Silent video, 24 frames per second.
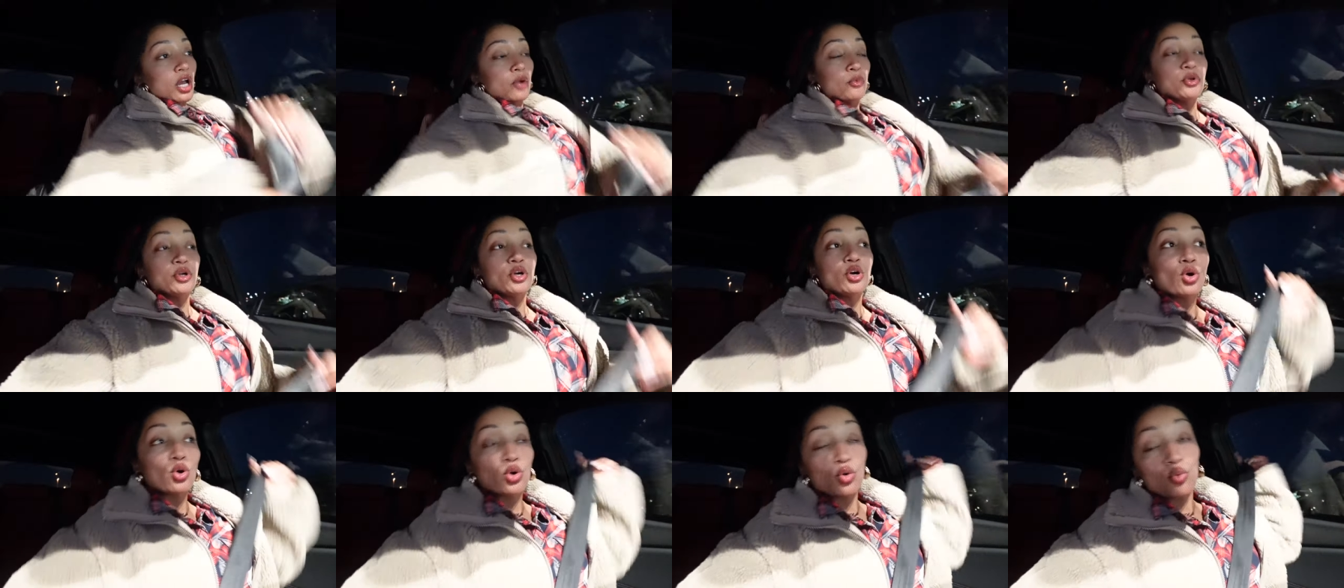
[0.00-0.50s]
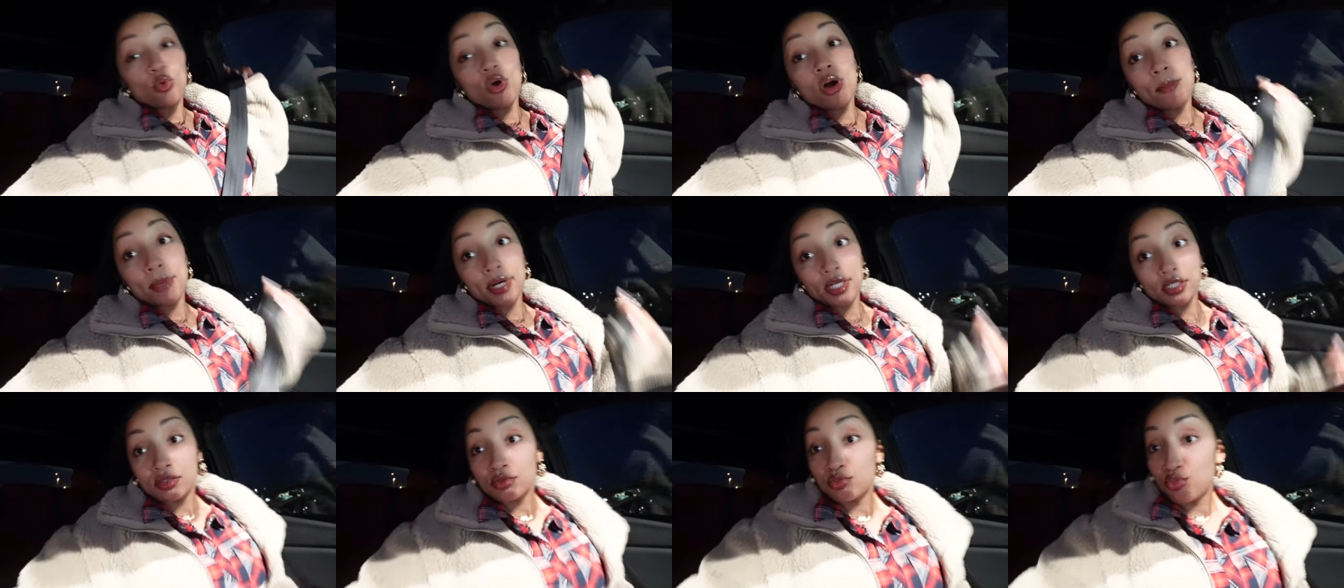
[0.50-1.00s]
And we're going to go to
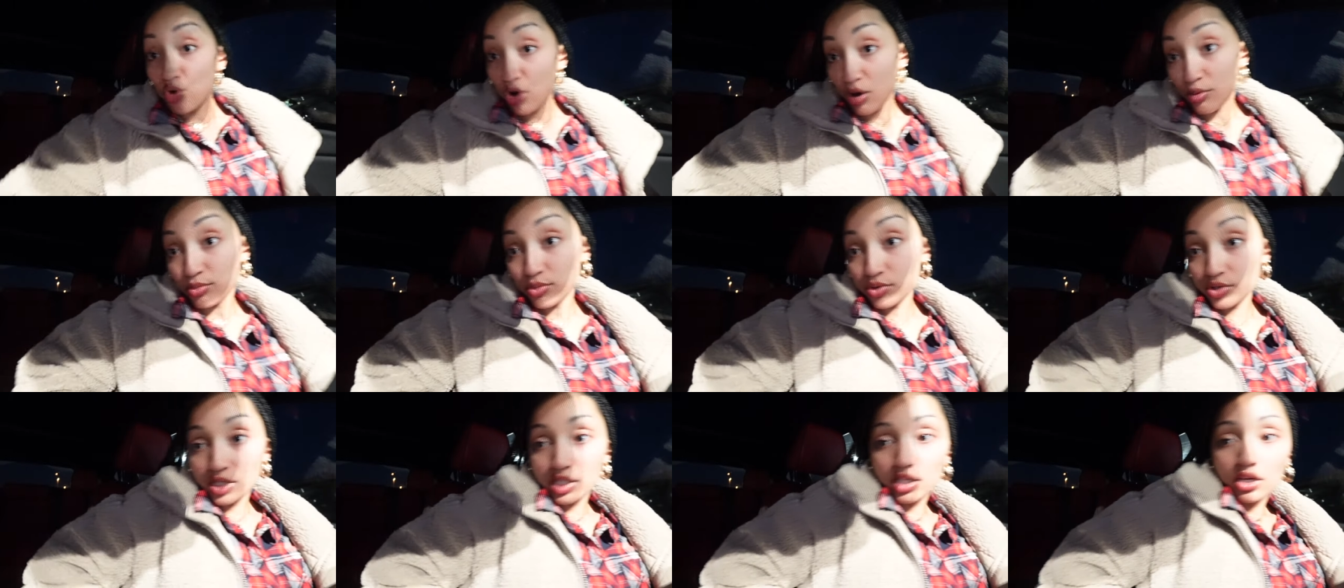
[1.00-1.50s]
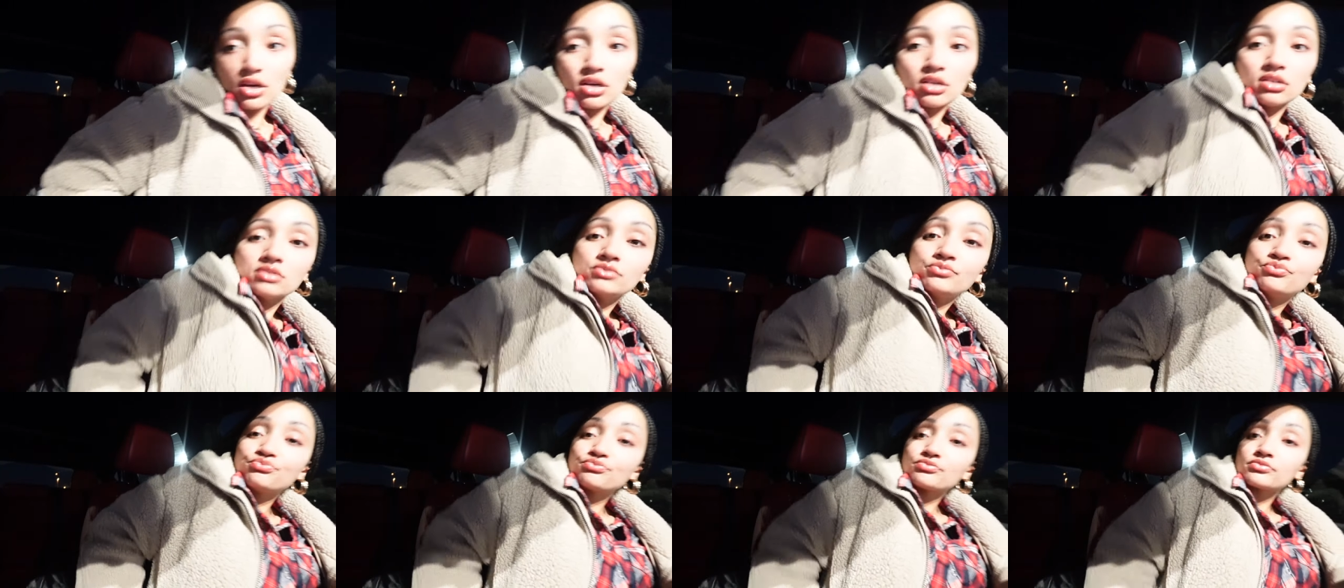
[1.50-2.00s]
Walmart tomorrow morning, y'all.
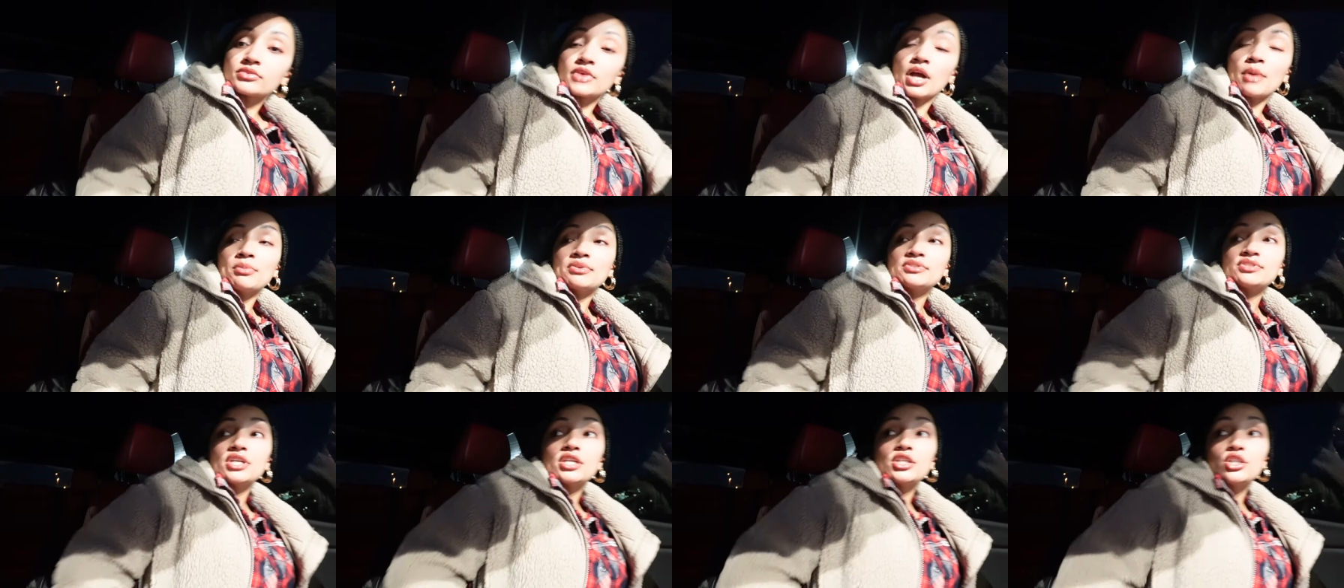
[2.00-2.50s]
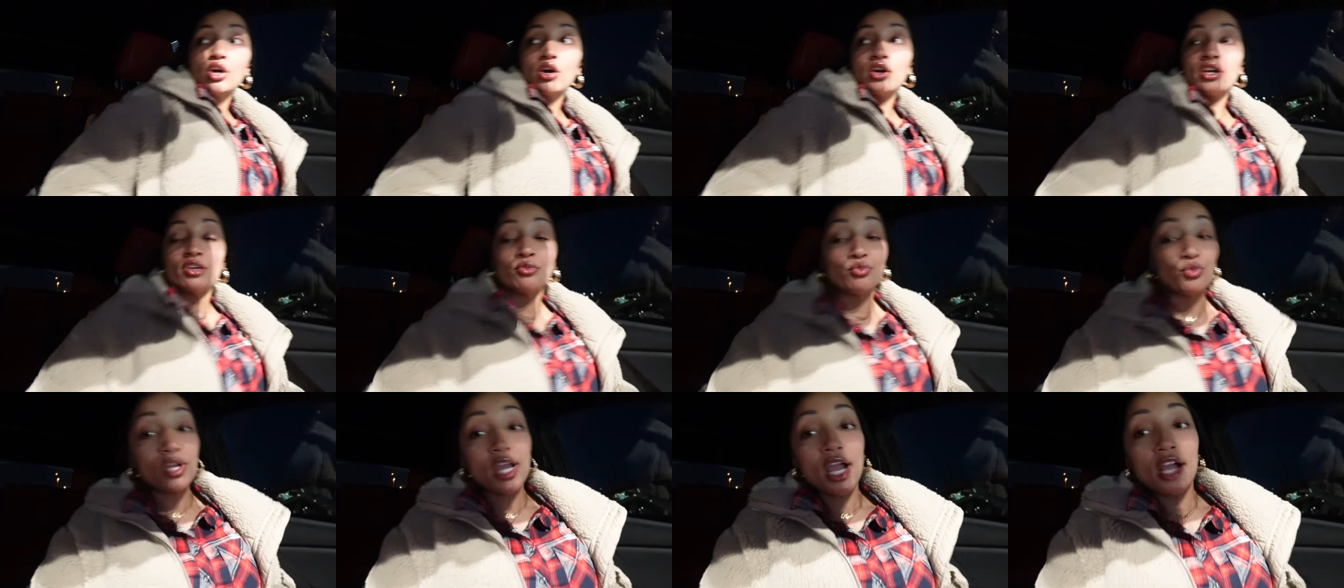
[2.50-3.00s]
I'm going to take y'all in. We